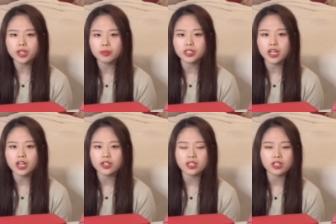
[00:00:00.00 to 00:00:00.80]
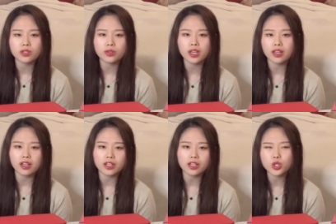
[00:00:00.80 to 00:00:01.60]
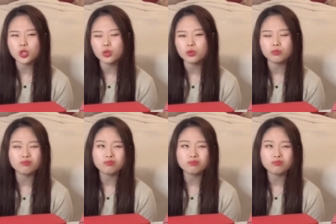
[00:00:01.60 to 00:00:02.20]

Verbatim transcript: much guaranteed to get like two